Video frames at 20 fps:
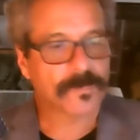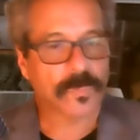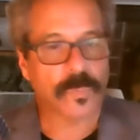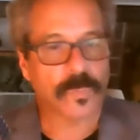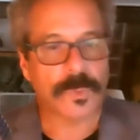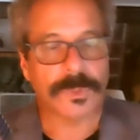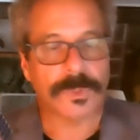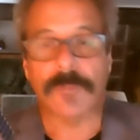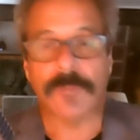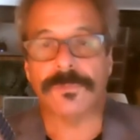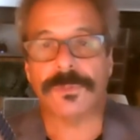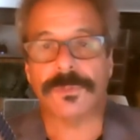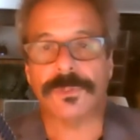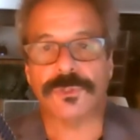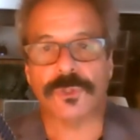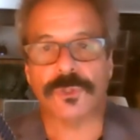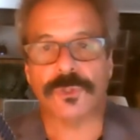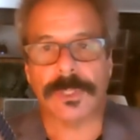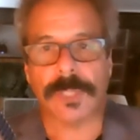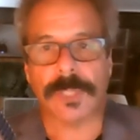we'd love you to
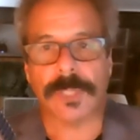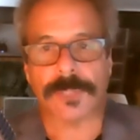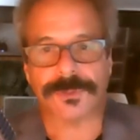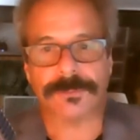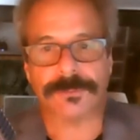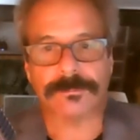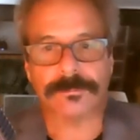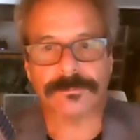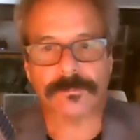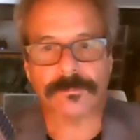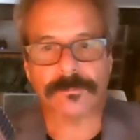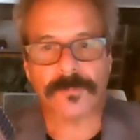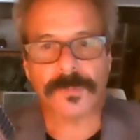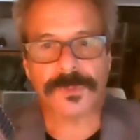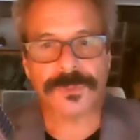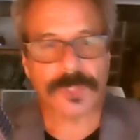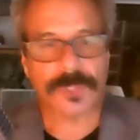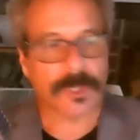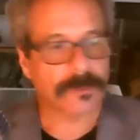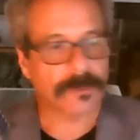join us.
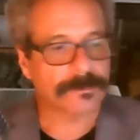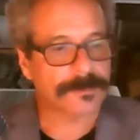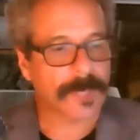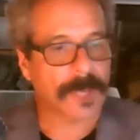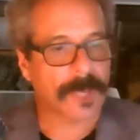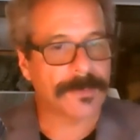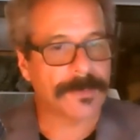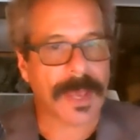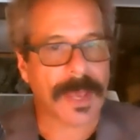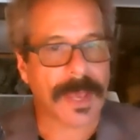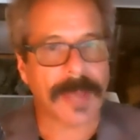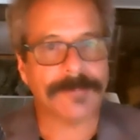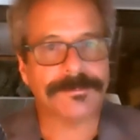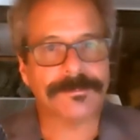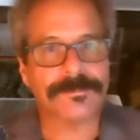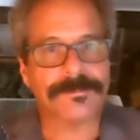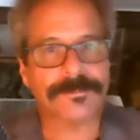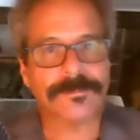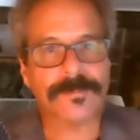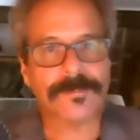So, on that,
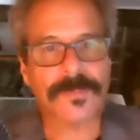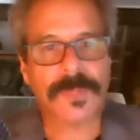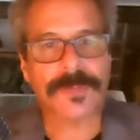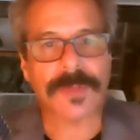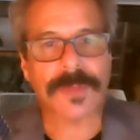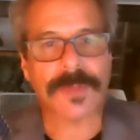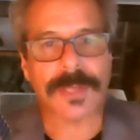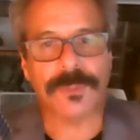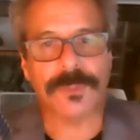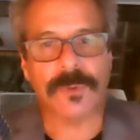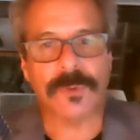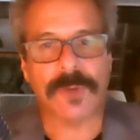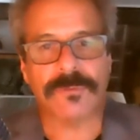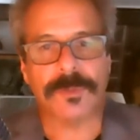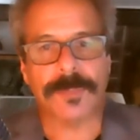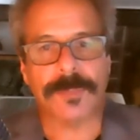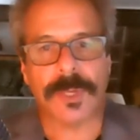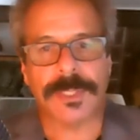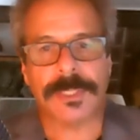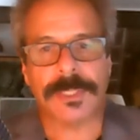thank you,
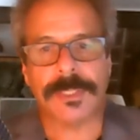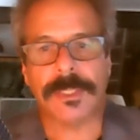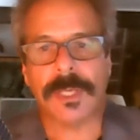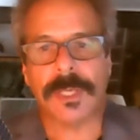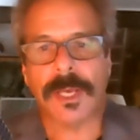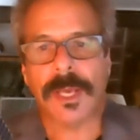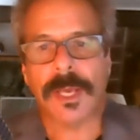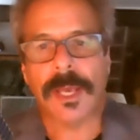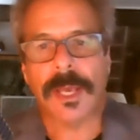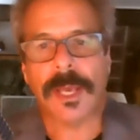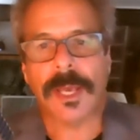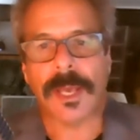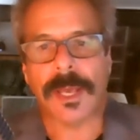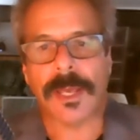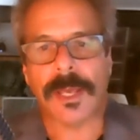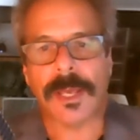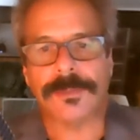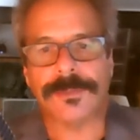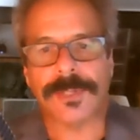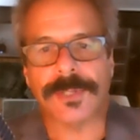everybody,
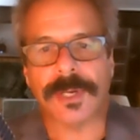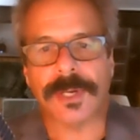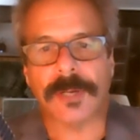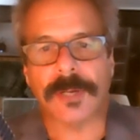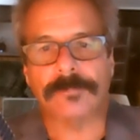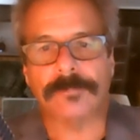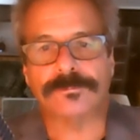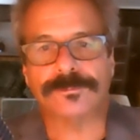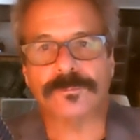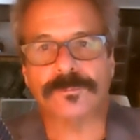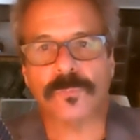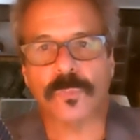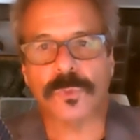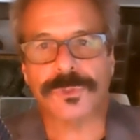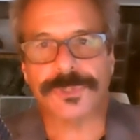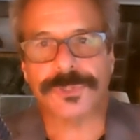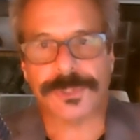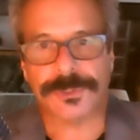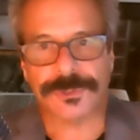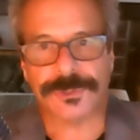and um, we'll
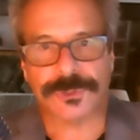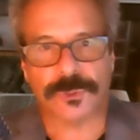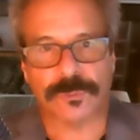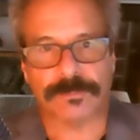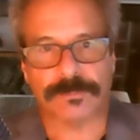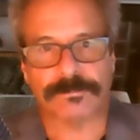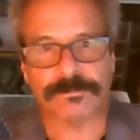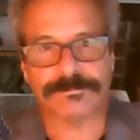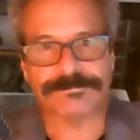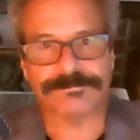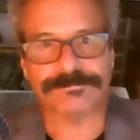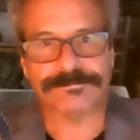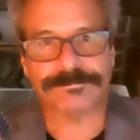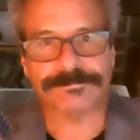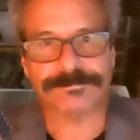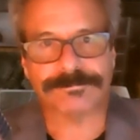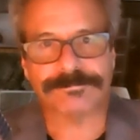see you soon. Good